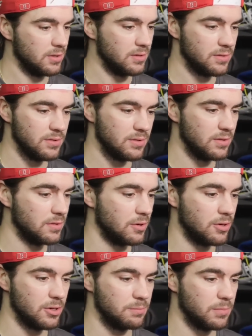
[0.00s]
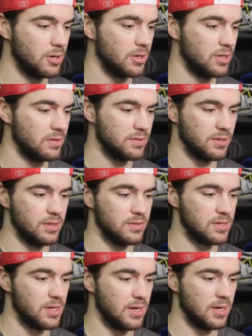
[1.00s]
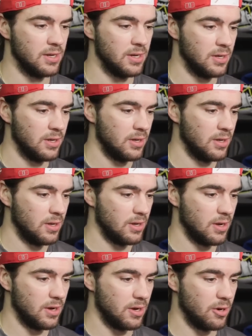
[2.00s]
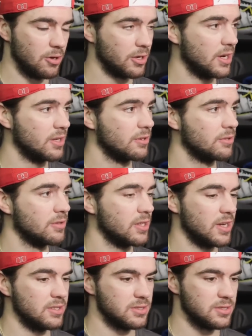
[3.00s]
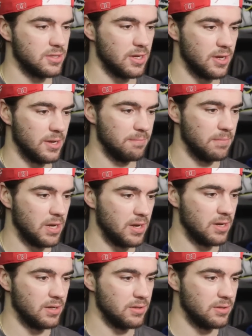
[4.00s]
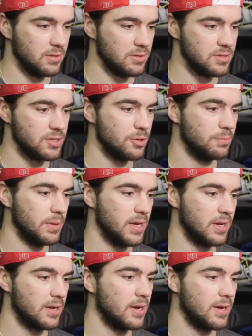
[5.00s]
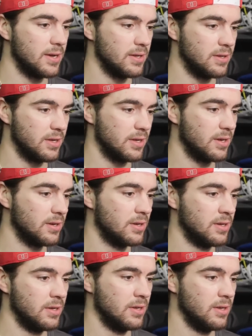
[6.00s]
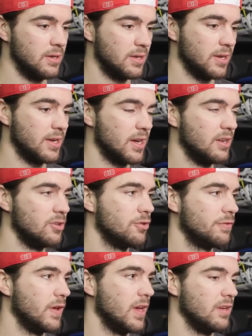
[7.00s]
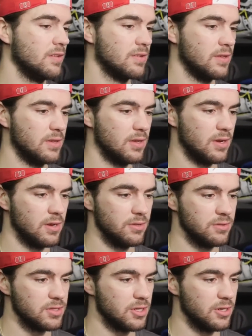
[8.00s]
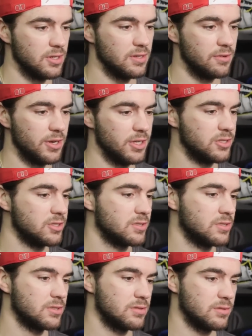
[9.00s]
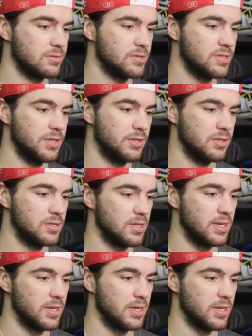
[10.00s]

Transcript: He's hard on bodies. He's a hard guy to contest. He's so big. He can get in your face, and you saw it in the Rangers series.